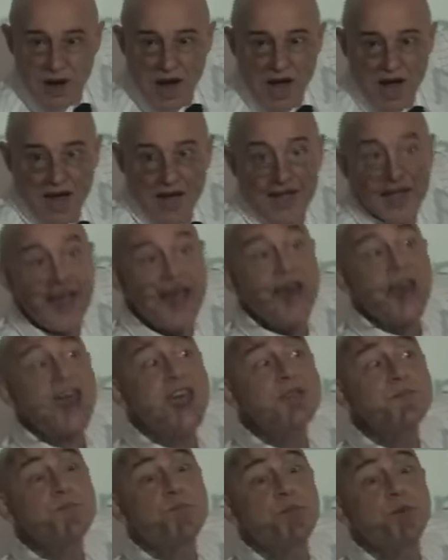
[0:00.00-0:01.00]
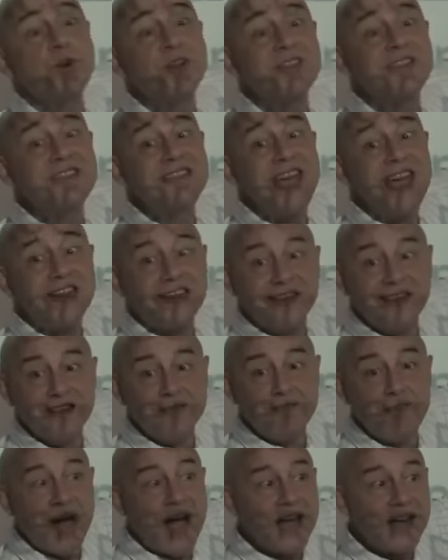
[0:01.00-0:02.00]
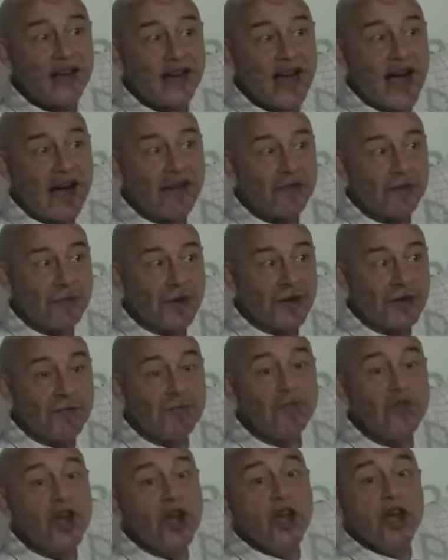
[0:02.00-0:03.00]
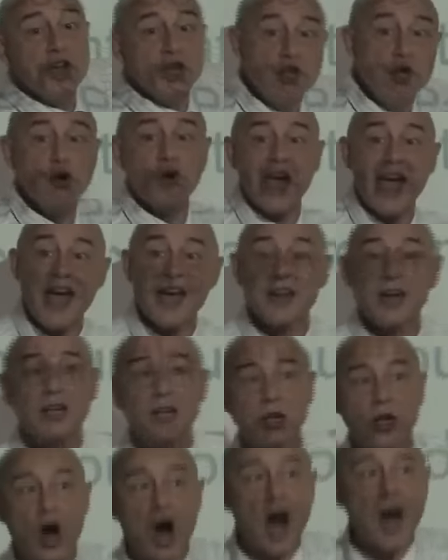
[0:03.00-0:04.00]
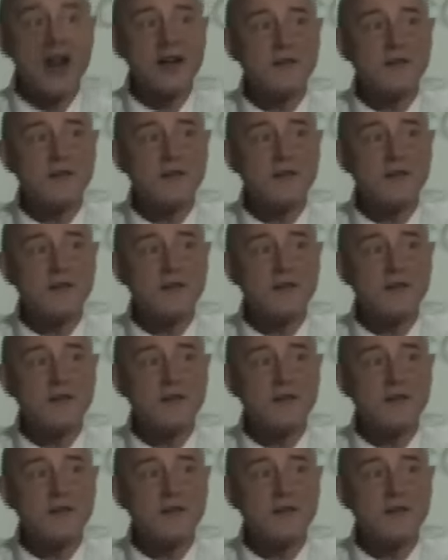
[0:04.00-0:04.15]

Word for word: by, and protected by the government. You had a lot